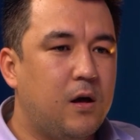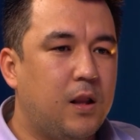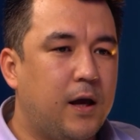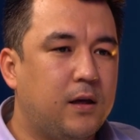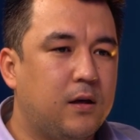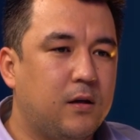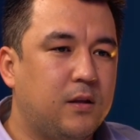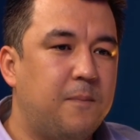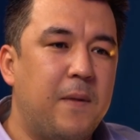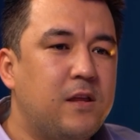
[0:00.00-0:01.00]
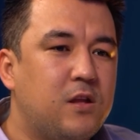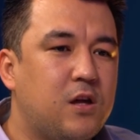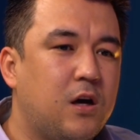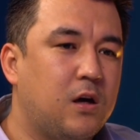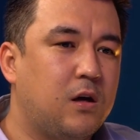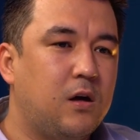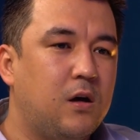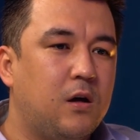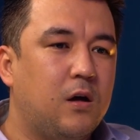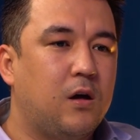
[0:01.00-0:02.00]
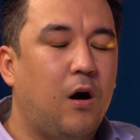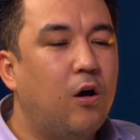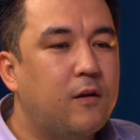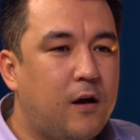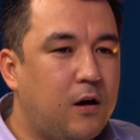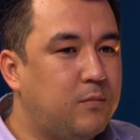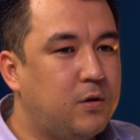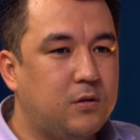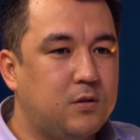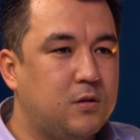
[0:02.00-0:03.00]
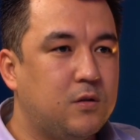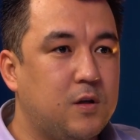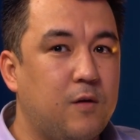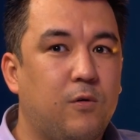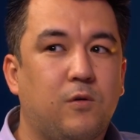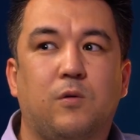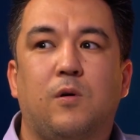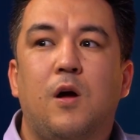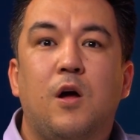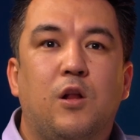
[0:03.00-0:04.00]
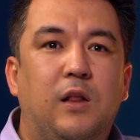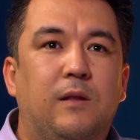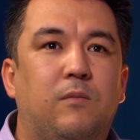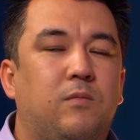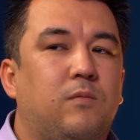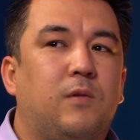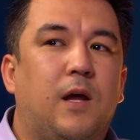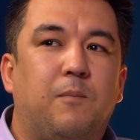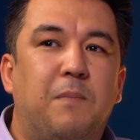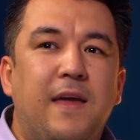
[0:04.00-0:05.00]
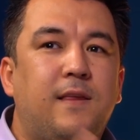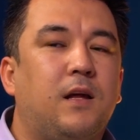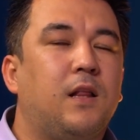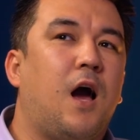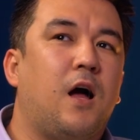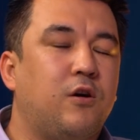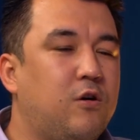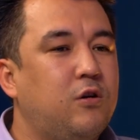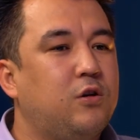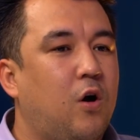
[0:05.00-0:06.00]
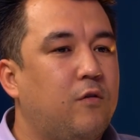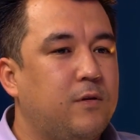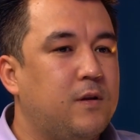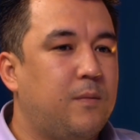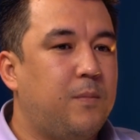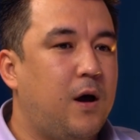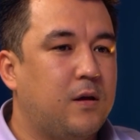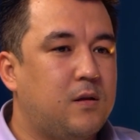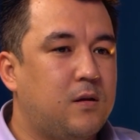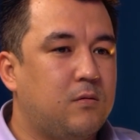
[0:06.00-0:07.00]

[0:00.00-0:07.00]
like dementia, Alzheimer's. They were like basically unheard of in the past,